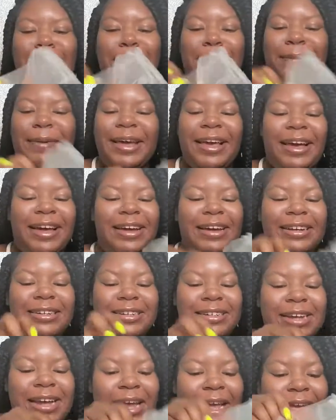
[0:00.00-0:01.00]
Oh my gosh,
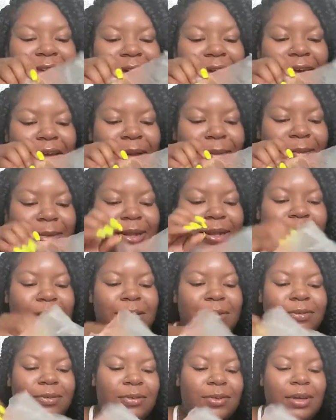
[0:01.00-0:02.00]
I can't
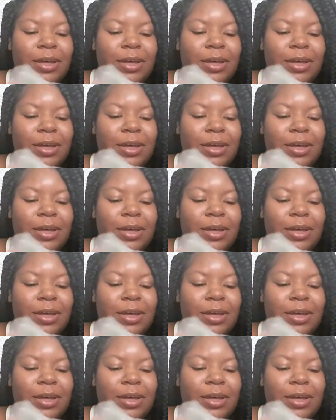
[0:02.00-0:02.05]
believe